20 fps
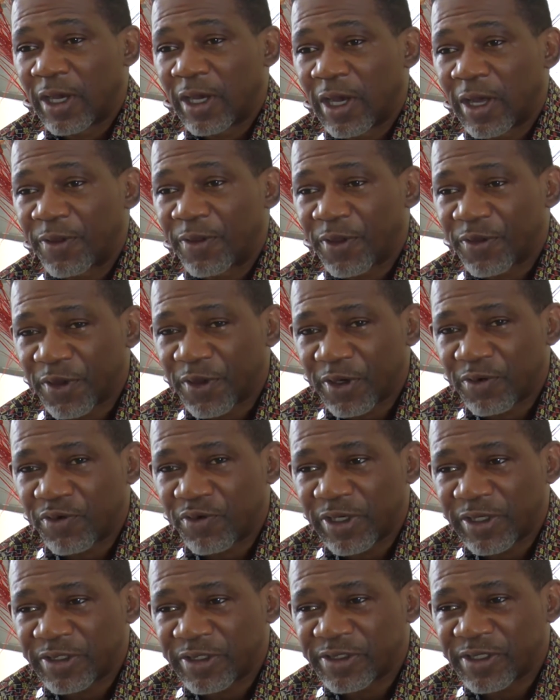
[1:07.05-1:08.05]
The third
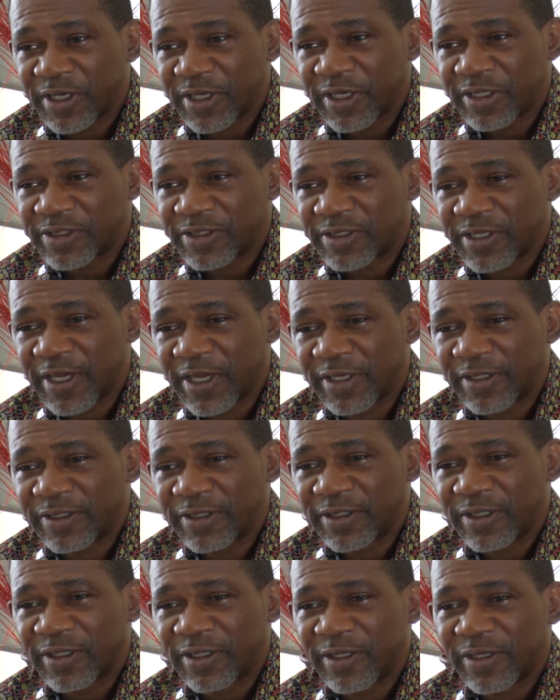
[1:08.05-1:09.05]
reason is that
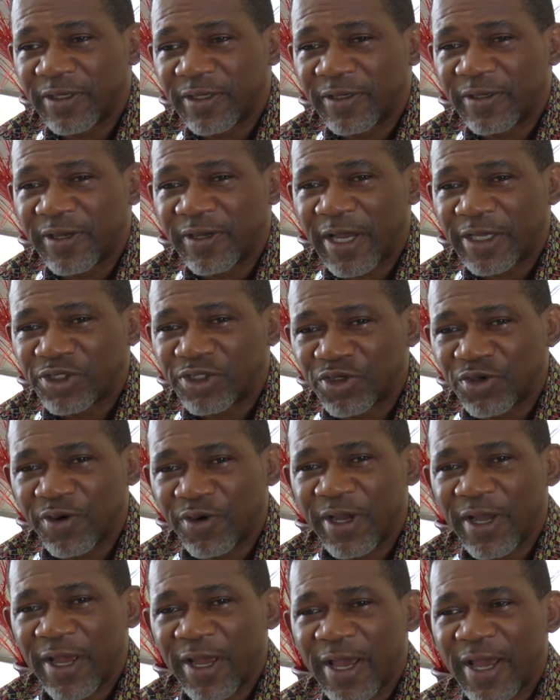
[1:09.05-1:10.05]

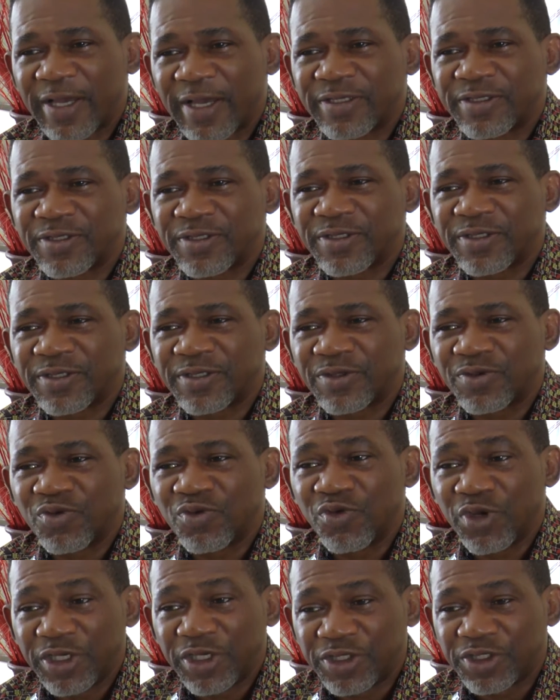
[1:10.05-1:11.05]
Nigeria has
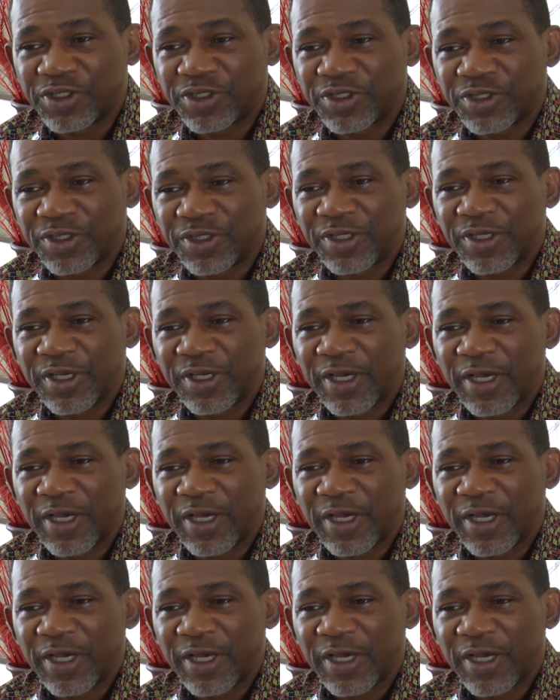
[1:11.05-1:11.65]
reached